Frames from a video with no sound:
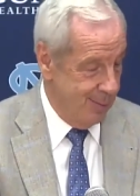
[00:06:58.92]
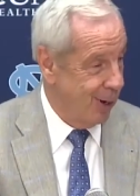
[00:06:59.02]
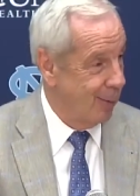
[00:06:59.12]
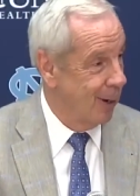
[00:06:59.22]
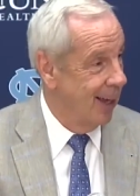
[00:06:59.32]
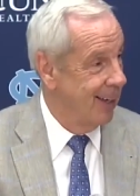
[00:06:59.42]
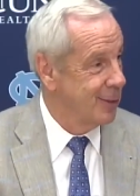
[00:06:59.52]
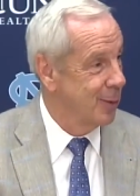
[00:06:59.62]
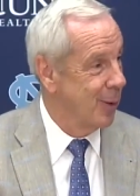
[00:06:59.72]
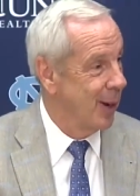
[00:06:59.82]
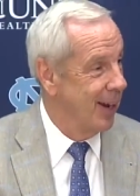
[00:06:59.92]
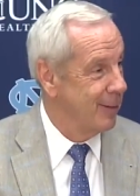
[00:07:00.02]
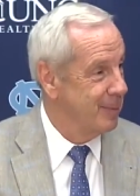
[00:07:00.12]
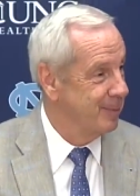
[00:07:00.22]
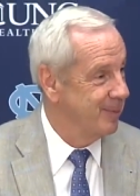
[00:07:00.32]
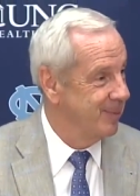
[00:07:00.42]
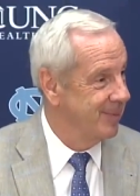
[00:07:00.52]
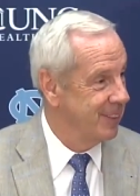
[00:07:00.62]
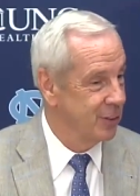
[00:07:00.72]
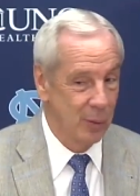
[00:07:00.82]
bottom line is we don't have him,
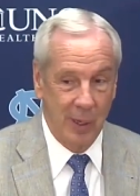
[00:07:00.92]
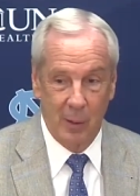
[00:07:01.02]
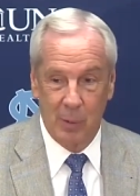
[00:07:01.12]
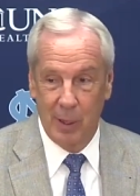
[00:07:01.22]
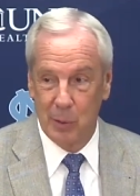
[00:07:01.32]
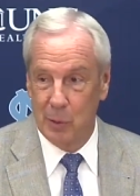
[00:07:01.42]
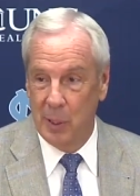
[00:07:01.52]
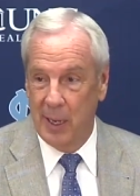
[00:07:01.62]
and so we've got to play with who we